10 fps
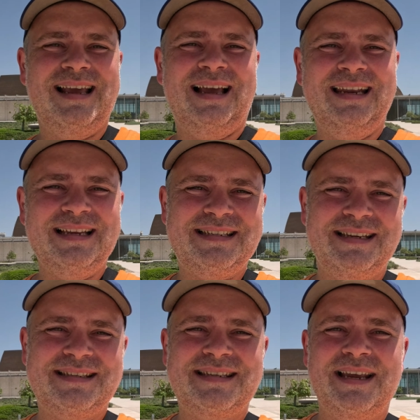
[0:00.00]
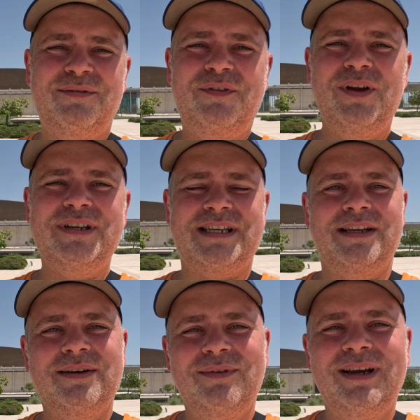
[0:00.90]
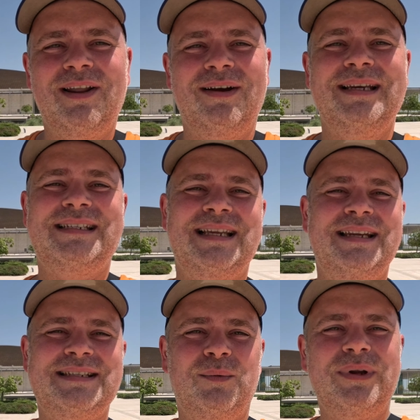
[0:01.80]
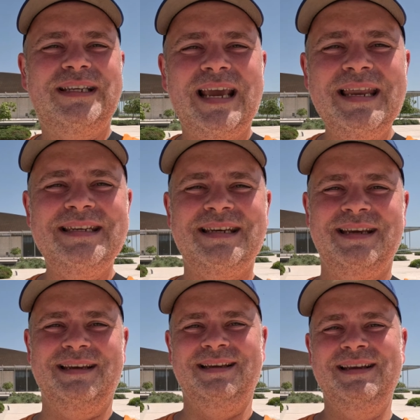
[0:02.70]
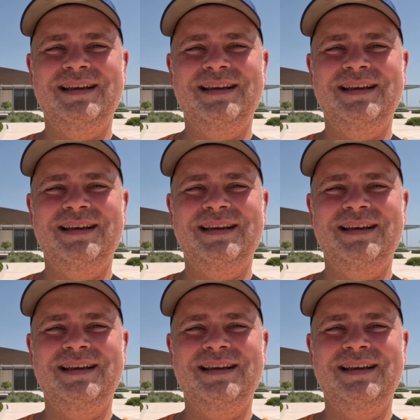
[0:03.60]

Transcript: And as it's say Thursday, I didn't realise that it's the weekend here.